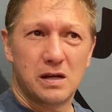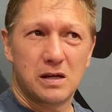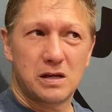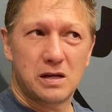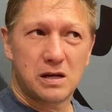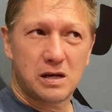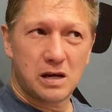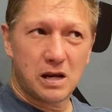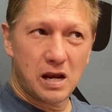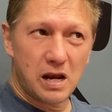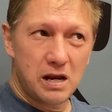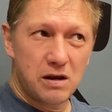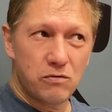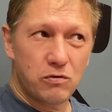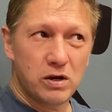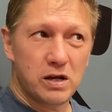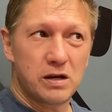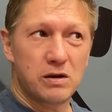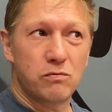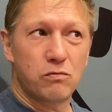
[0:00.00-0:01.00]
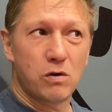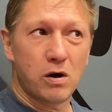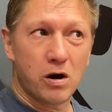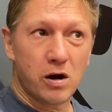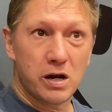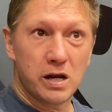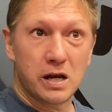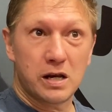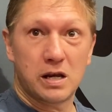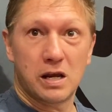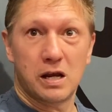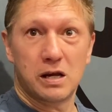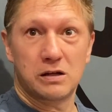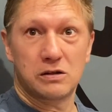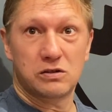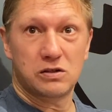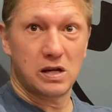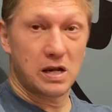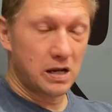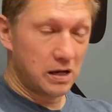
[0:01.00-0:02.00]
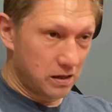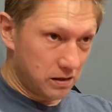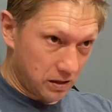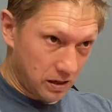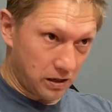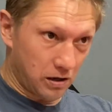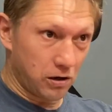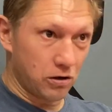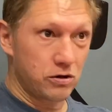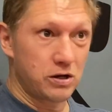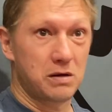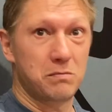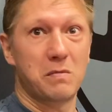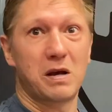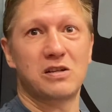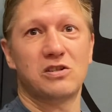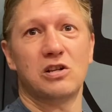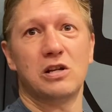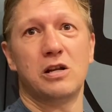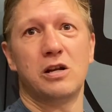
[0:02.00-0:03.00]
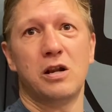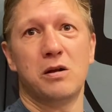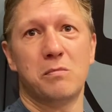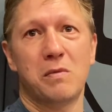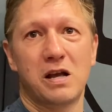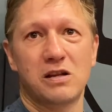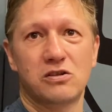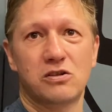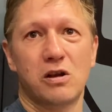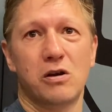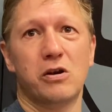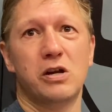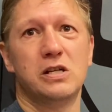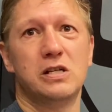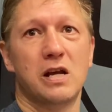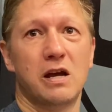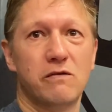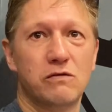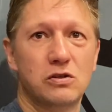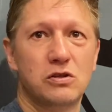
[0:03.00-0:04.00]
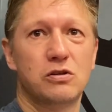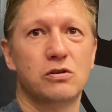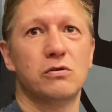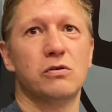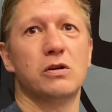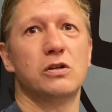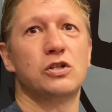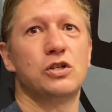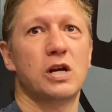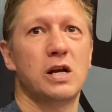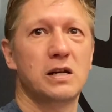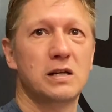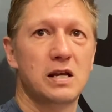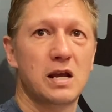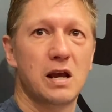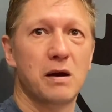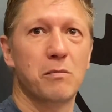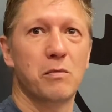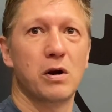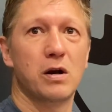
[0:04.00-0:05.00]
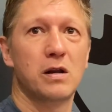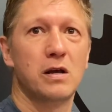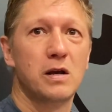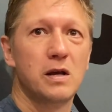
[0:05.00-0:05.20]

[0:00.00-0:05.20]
the Kiwi warrior kings, including Marcelino Marseille, David Tua, Shane Cameron.